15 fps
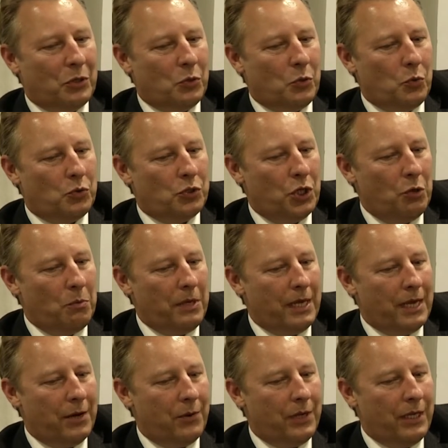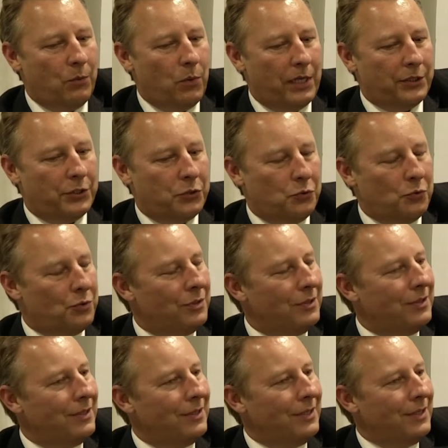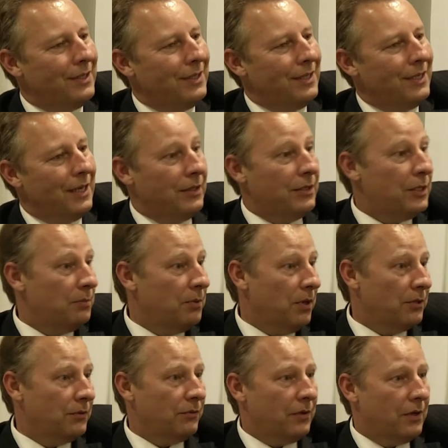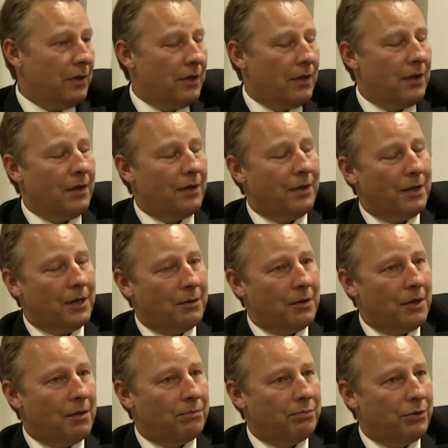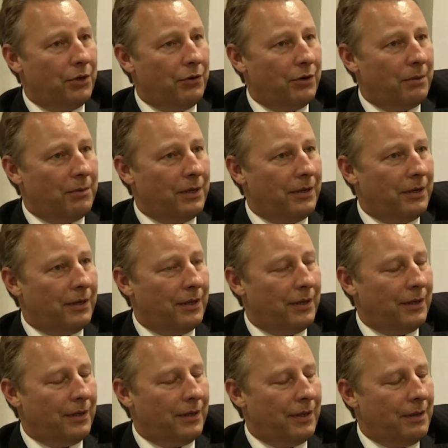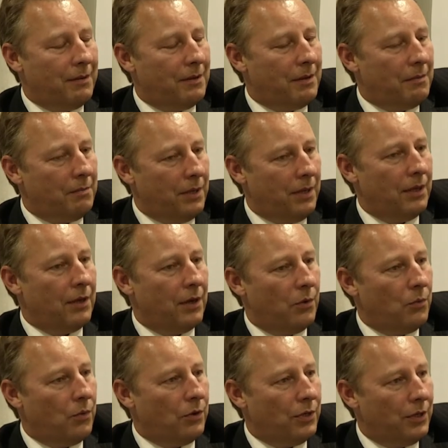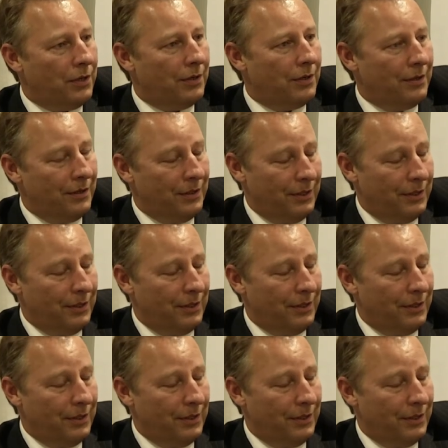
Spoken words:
who told me how he went to, and this is part of our program in Bihar, working